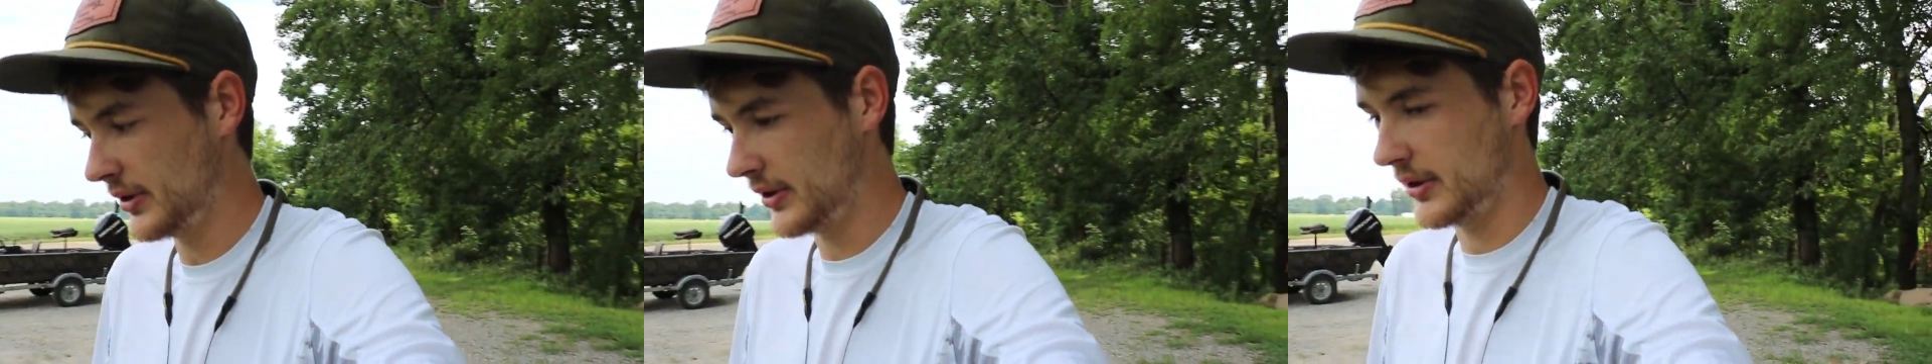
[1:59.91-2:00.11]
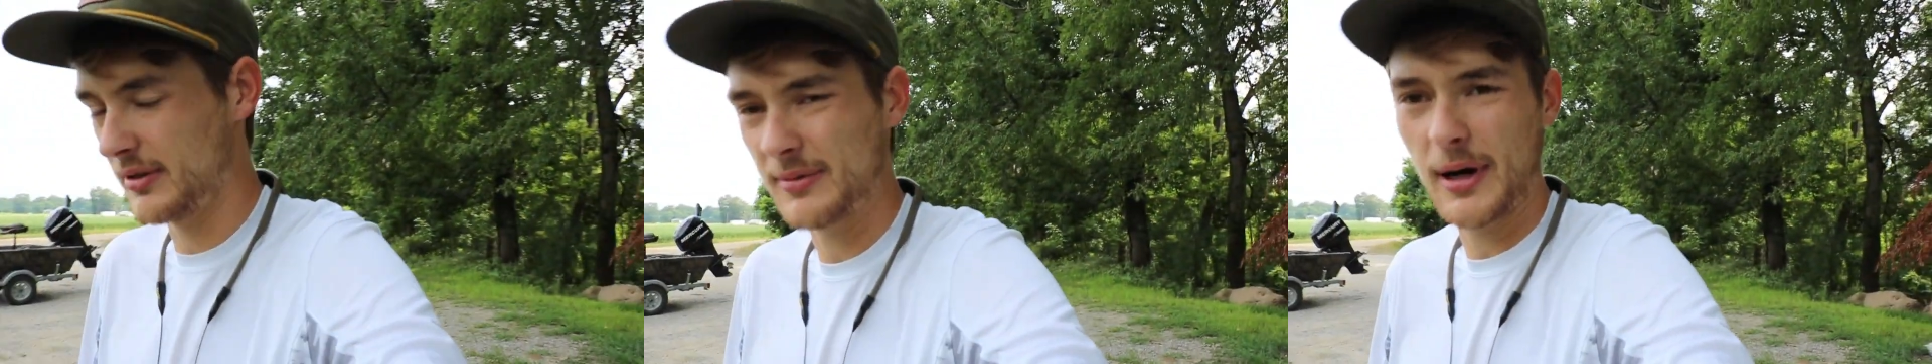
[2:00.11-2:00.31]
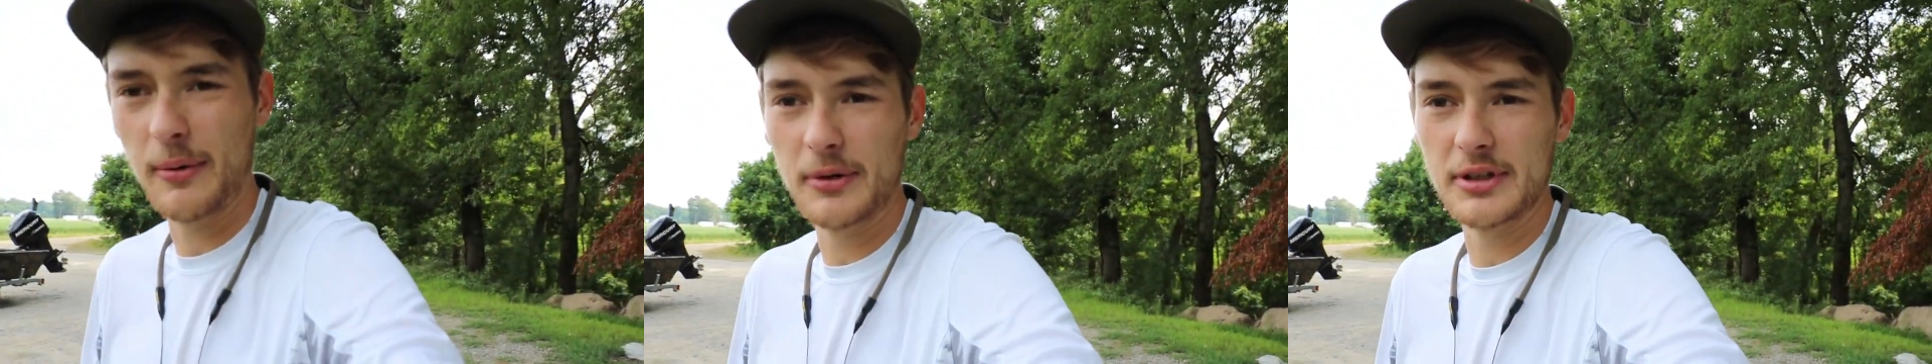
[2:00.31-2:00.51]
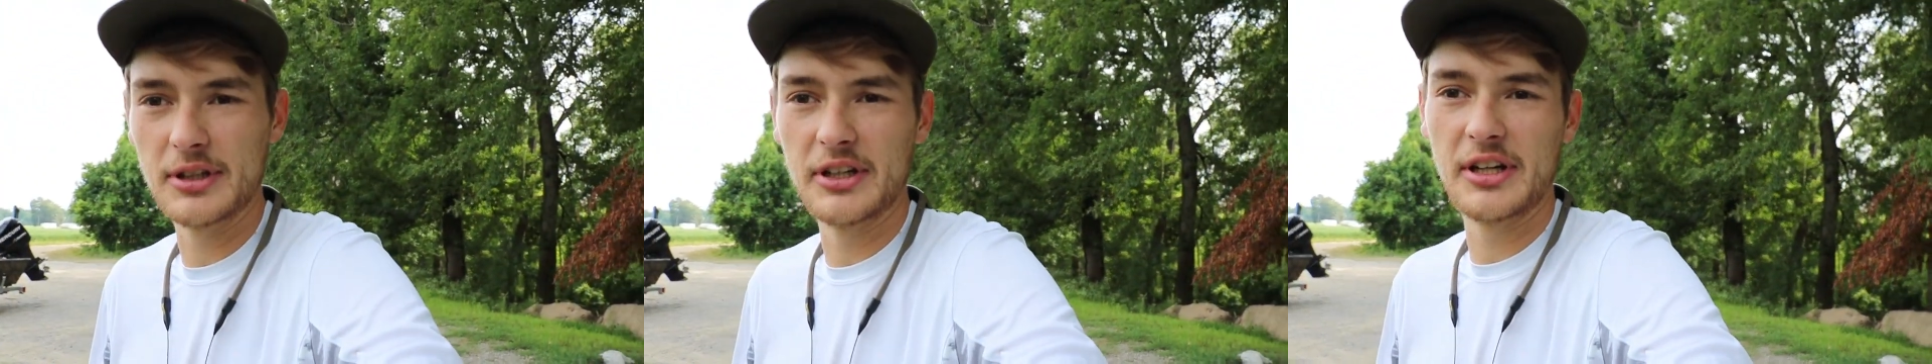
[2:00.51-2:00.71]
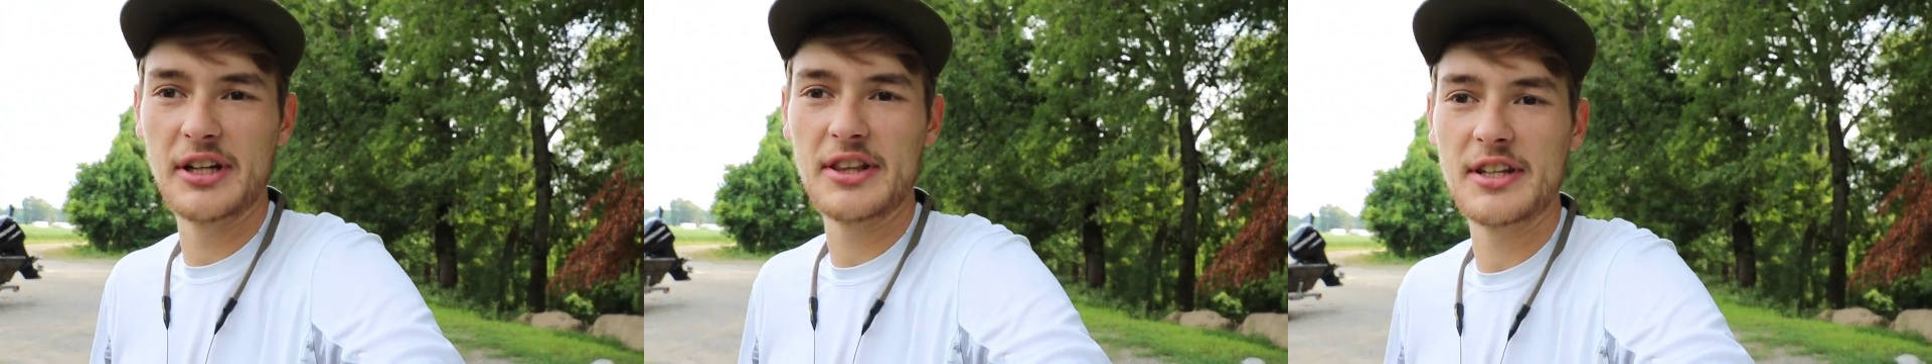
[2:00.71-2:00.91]
I'm not really
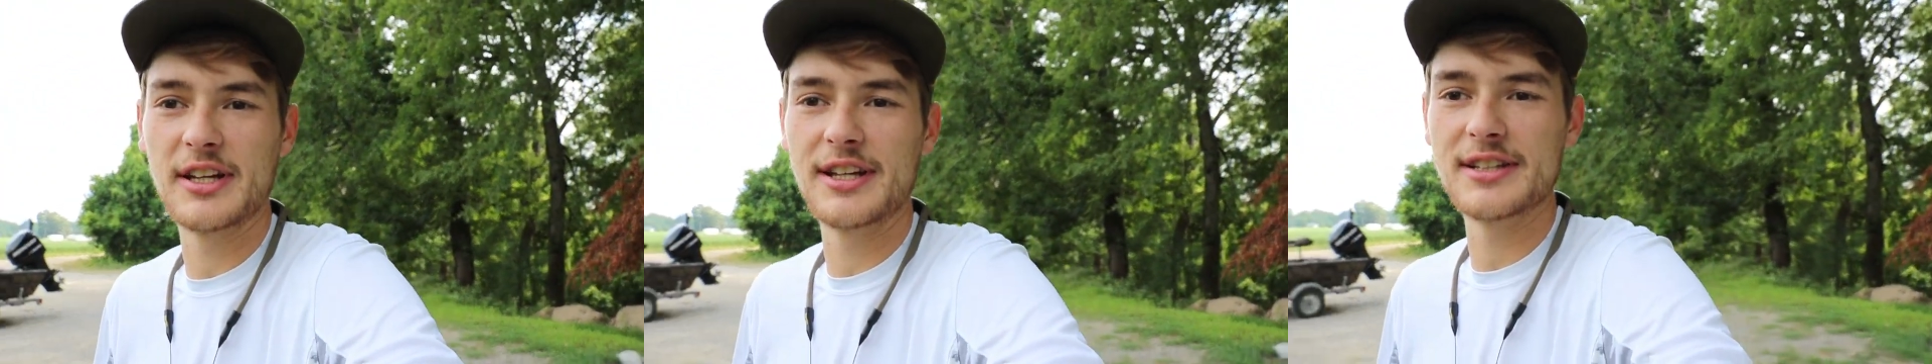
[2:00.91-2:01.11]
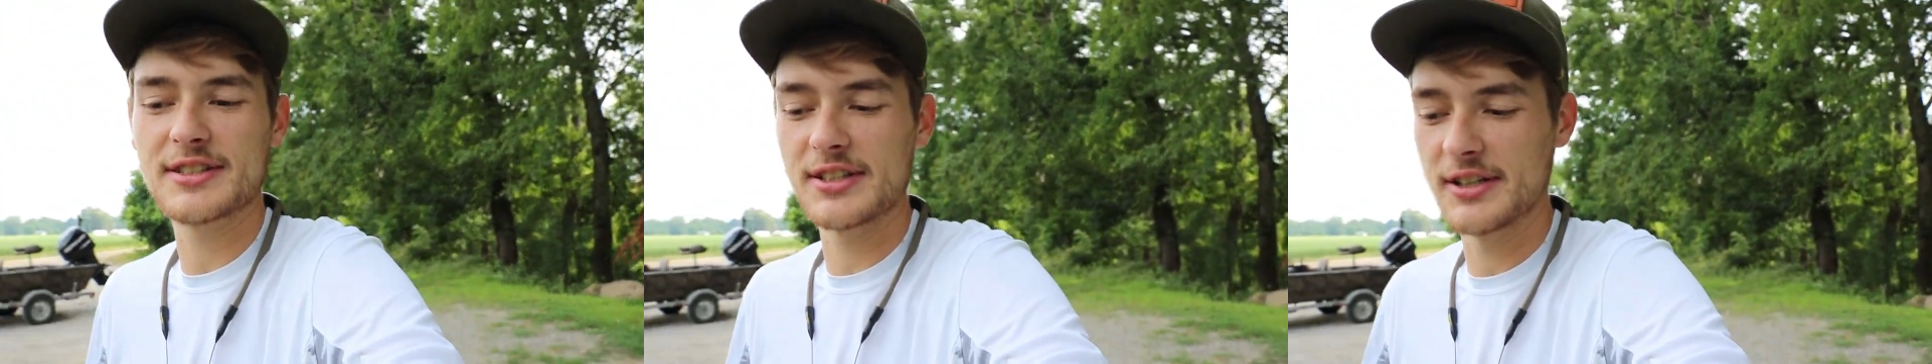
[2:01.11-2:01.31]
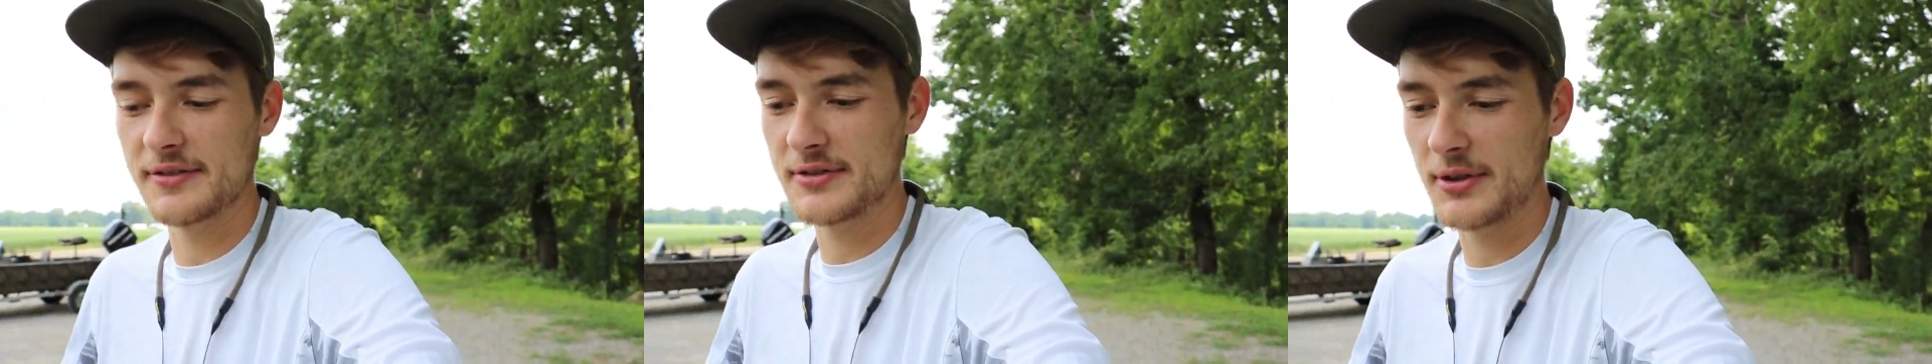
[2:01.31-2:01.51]
looking at the dink stuff